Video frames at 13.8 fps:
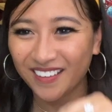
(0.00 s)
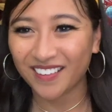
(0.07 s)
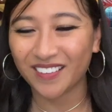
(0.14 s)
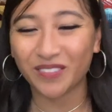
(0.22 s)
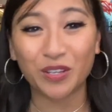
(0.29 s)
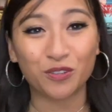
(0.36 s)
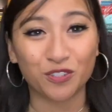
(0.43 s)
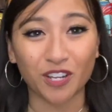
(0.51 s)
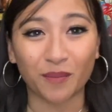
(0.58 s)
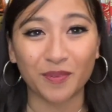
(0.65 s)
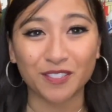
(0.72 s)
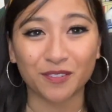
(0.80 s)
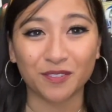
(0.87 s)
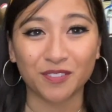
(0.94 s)
When you shop
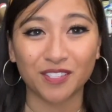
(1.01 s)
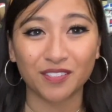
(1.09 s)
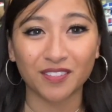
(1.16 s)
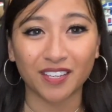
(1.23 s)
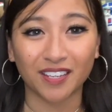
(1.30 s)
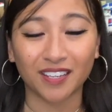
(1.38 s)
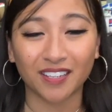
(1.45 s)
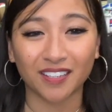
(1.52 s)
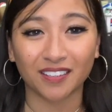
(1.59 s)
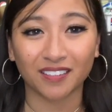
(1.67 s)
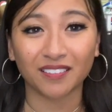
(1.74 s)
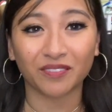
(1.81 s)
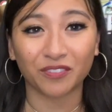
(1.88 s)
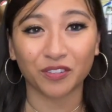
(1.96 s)
exclusives, like
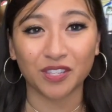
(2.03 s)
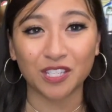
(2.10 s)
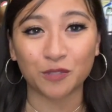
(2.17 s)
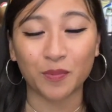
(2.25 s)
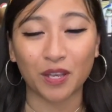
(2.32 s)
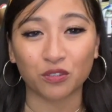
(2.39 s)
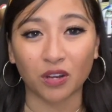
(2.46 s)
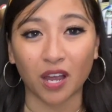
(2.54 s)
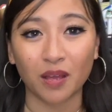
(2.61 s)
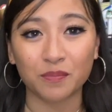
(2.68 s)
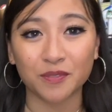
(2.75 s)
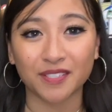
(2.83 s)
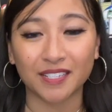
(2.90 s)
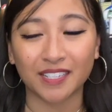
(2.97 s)
for these big
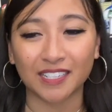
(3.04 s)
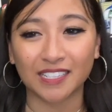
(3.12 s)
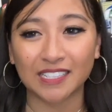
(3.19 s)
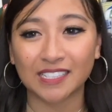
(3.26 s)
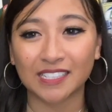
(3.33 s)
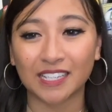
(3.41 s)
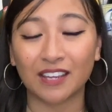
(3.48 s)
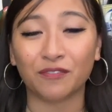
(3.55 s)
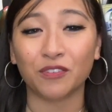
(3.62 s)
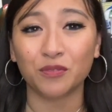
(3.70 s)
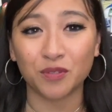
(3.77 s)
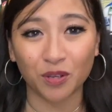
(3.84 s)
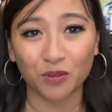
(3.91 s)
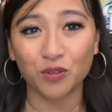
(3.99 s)
drops, like if
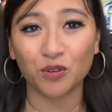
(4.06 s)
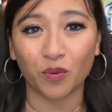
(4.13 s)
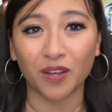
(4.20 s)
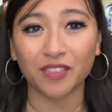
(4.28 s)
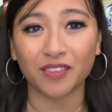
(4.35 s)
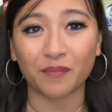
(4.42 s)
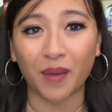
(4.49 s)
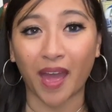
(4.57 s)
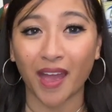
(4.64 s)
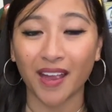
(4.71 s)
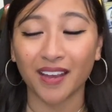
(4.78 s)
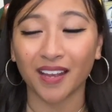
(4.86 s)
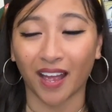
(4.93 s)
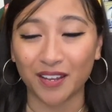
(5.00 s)
you know you want the
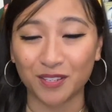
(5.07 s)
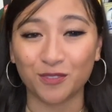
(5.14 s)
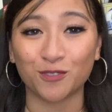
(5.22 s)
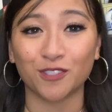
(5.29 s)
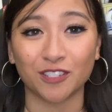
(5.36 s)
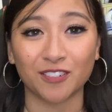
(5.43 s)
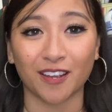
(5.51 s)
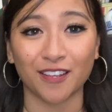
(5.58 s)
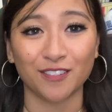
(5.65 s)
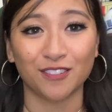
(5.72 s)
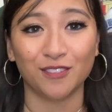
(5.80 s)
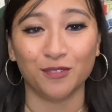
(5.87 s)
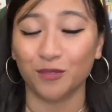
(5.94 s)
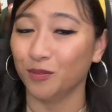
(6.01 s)
bag, I do
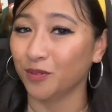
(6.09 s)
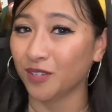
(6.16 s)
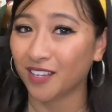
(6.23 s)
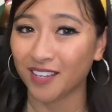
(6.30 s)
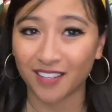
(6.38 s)
suggest you